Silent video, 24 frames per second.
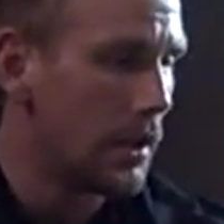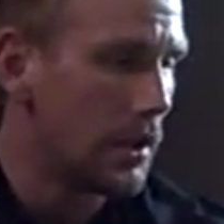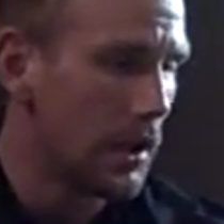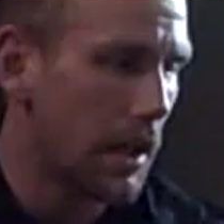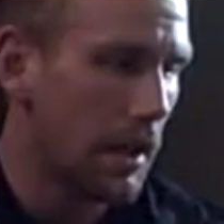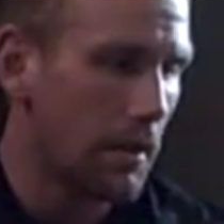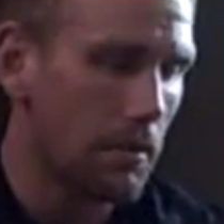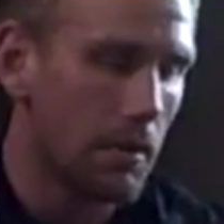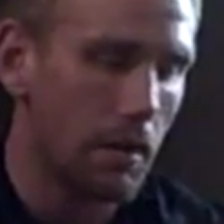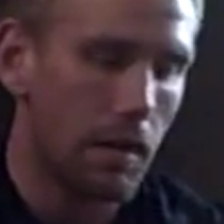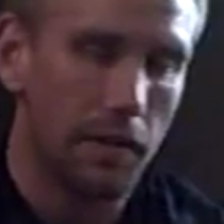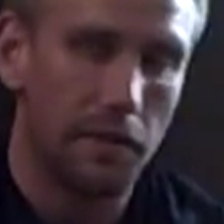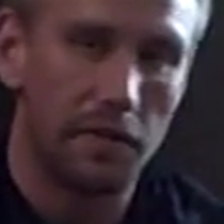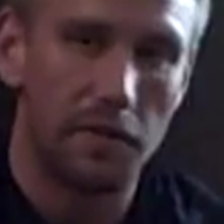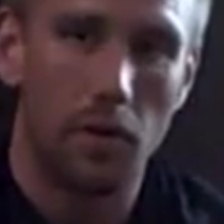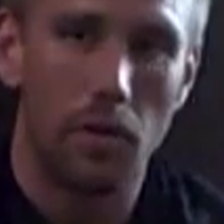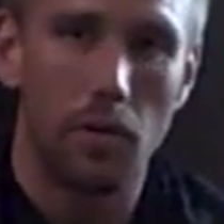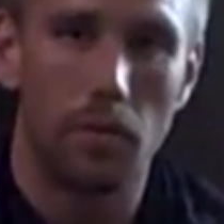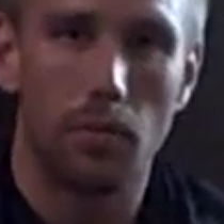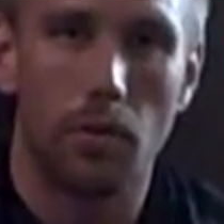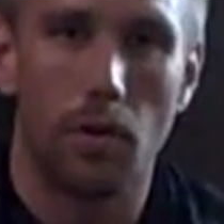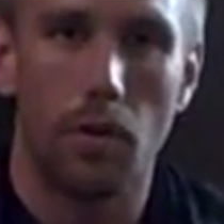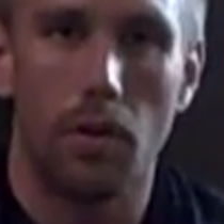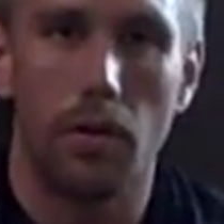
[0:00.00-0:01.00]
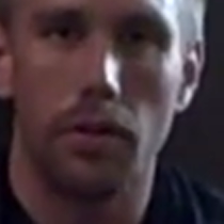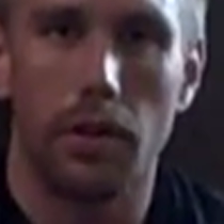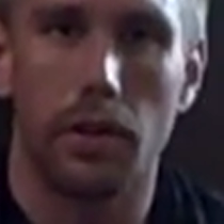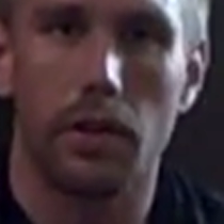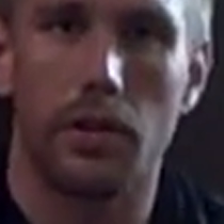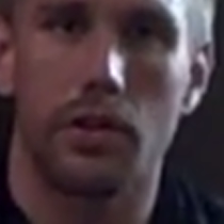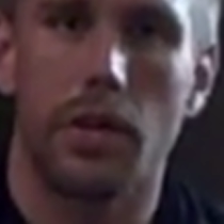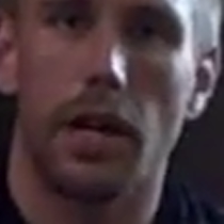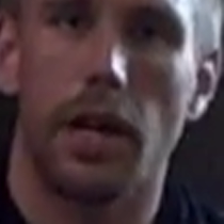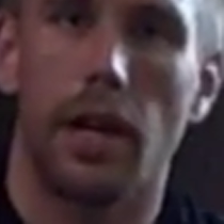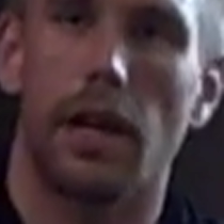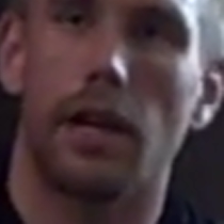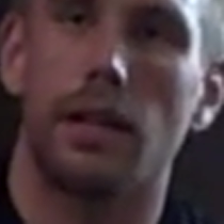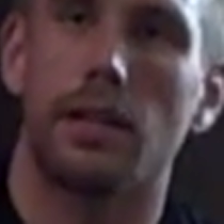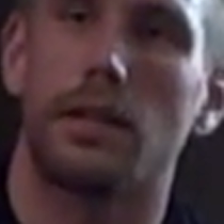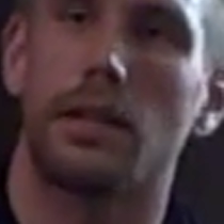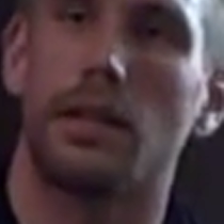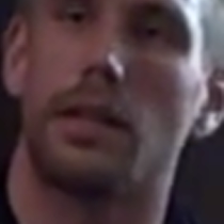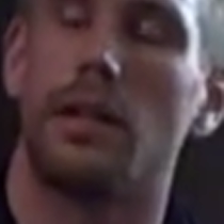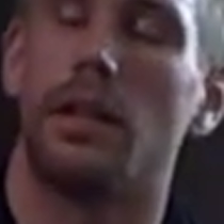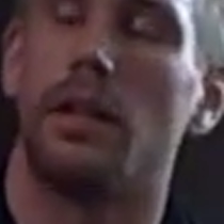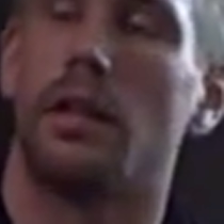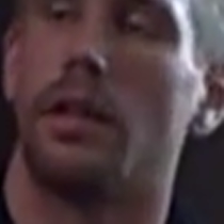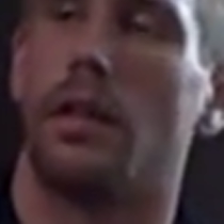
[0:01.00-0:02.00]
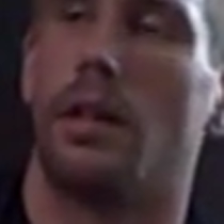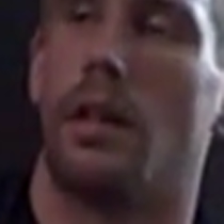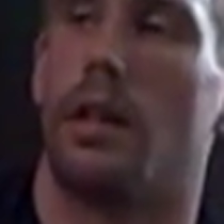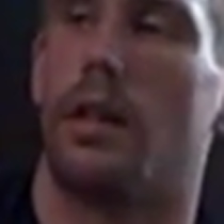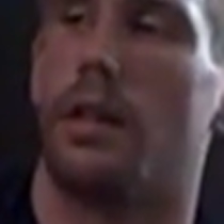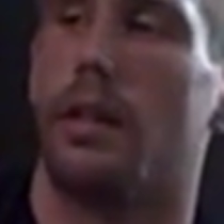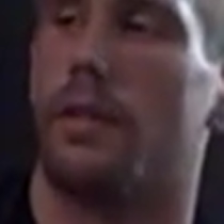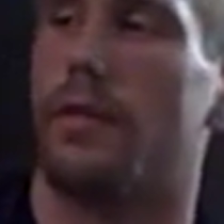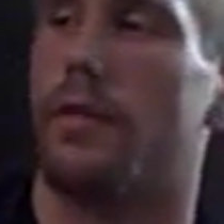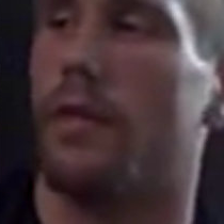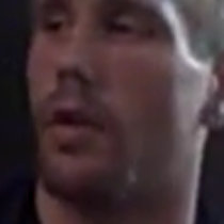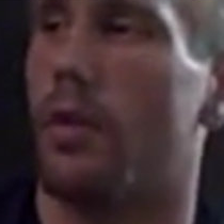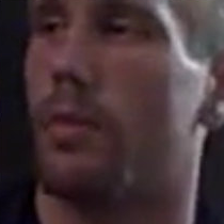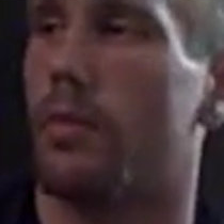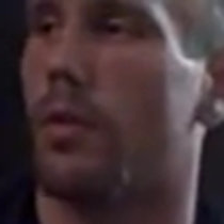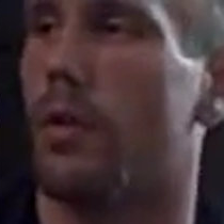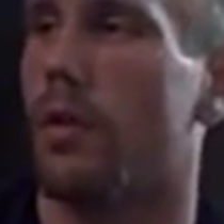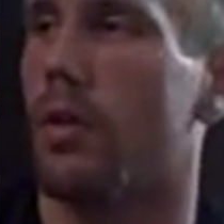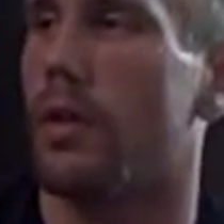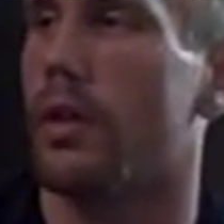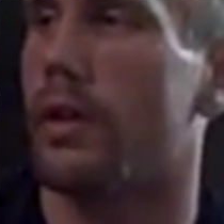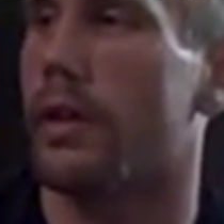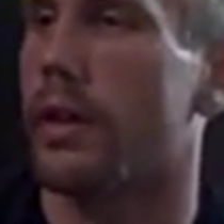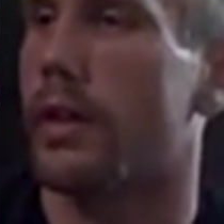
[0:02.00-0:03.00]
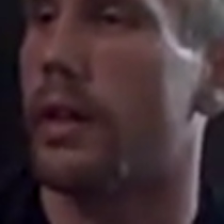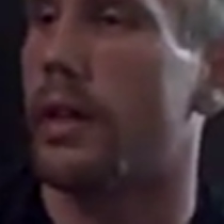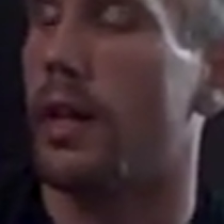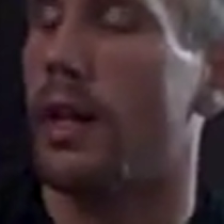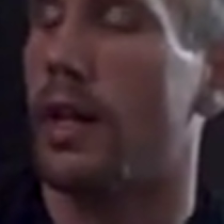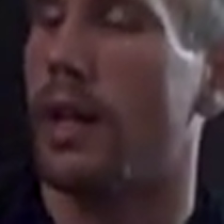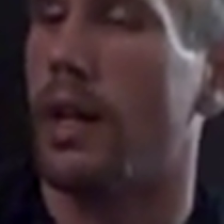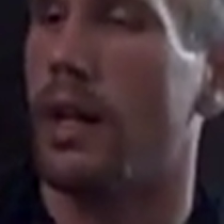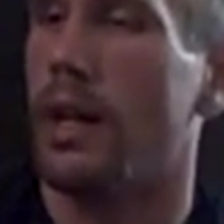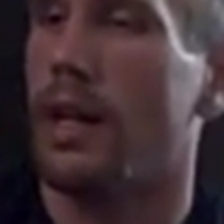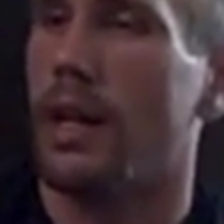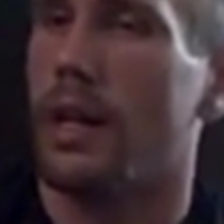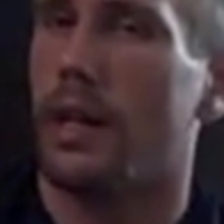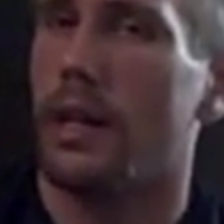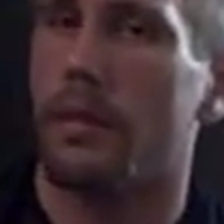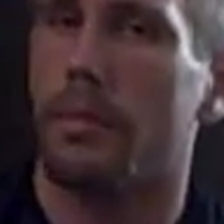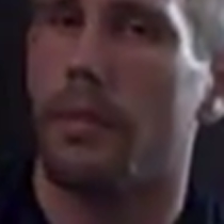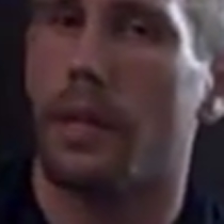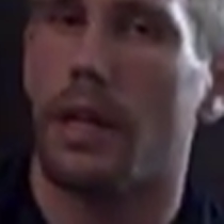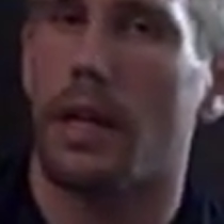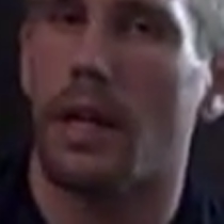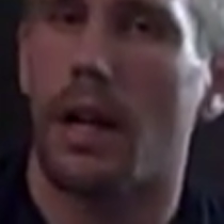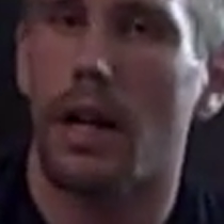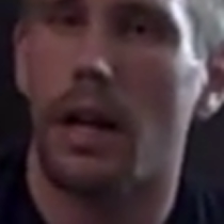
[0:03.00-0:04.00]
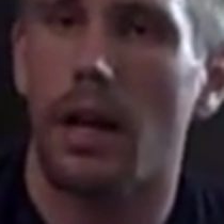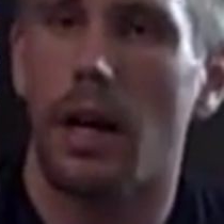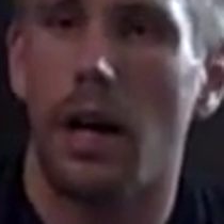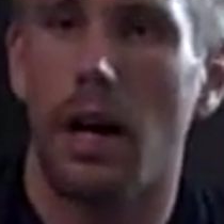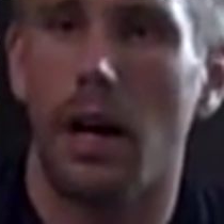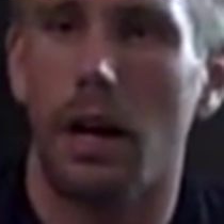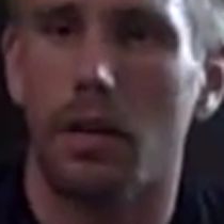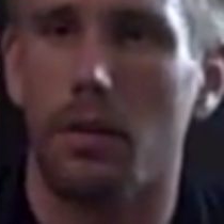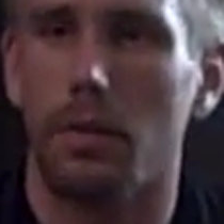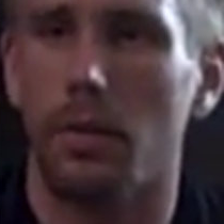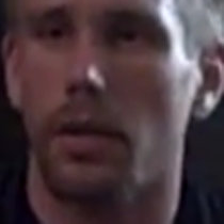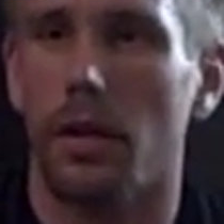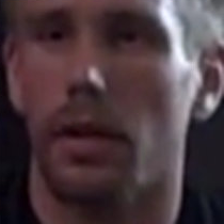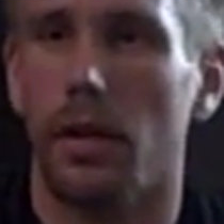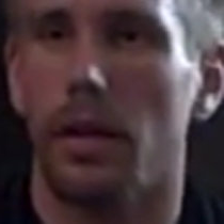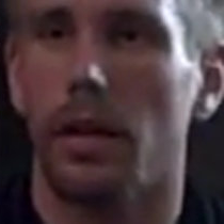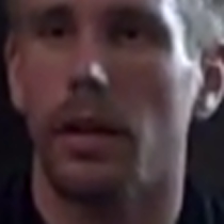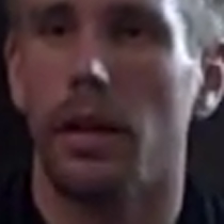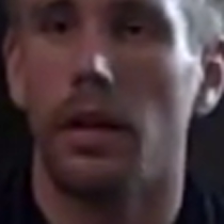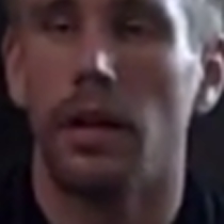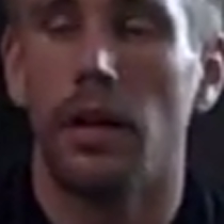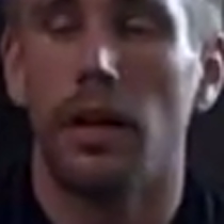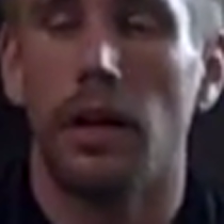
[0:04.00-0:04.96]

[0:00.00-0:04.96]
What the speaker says: Can't really foam roll your chest on a foam roller. It'd be kind of awkward.